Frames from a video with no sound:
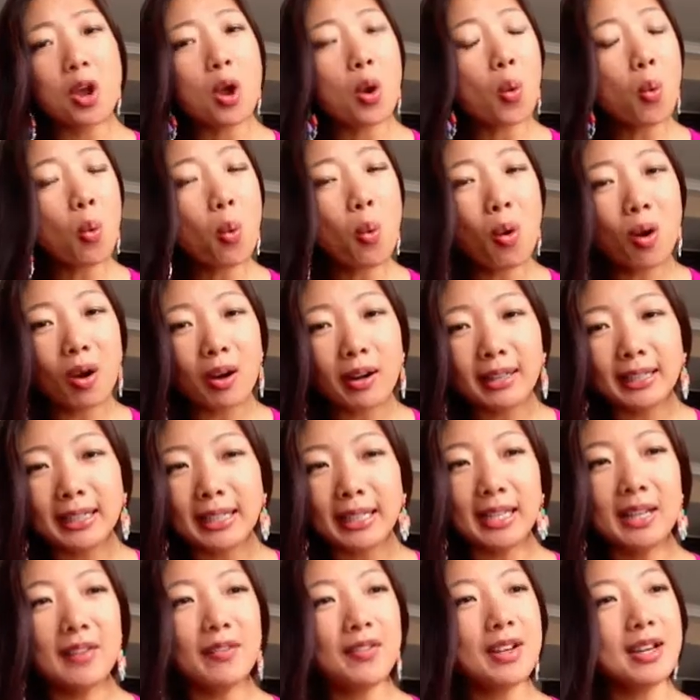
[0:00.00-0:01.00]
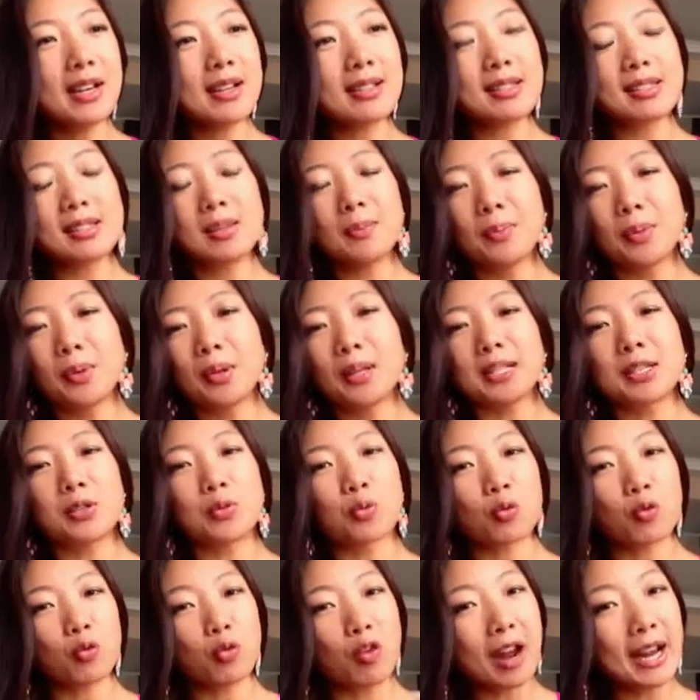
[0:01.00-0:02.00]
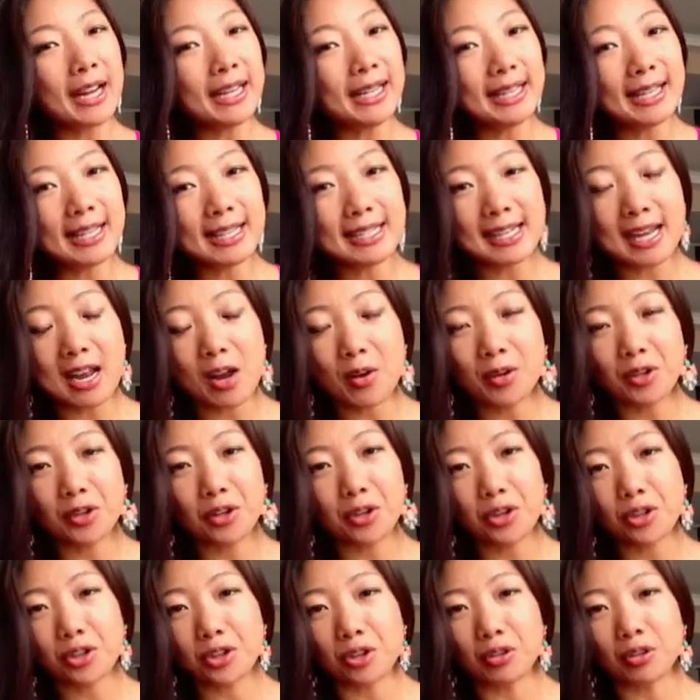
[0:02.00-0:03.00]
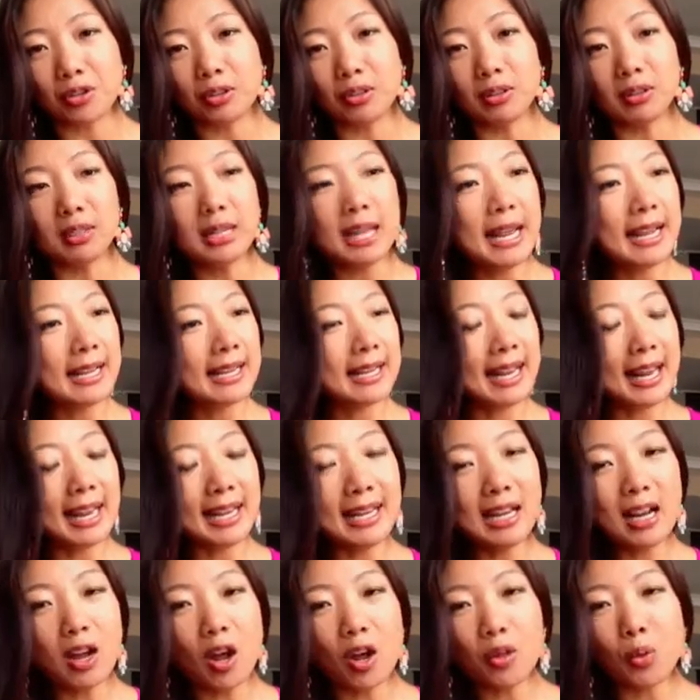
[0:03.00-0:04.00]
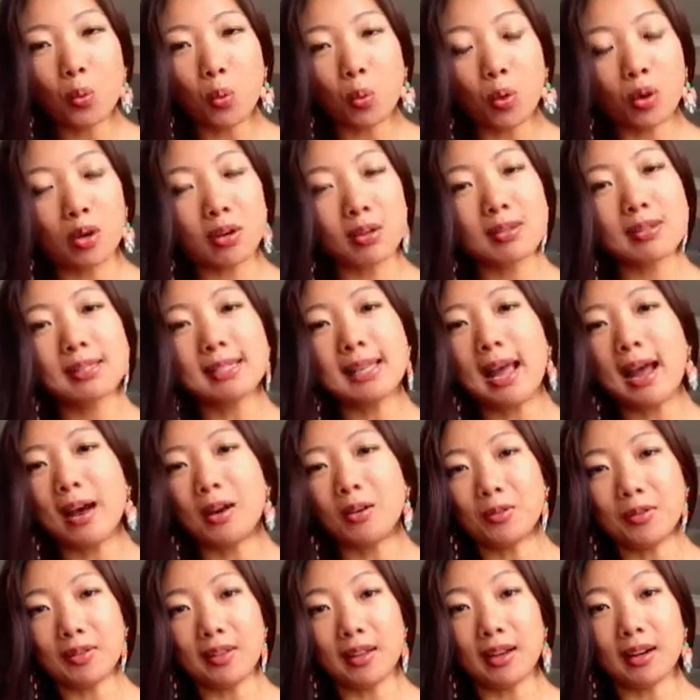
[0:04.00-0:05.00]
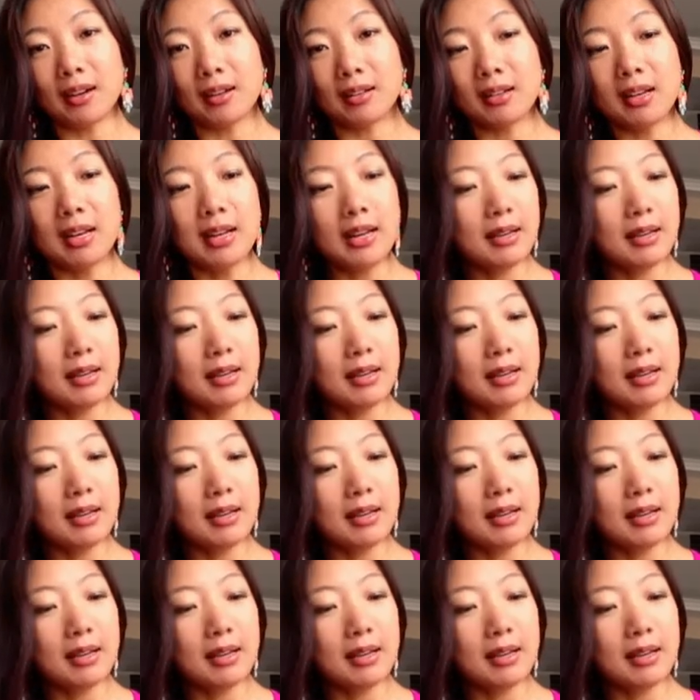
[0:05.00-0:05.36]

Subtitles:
or even as simple as writing it down in a journal, getting all the words out there.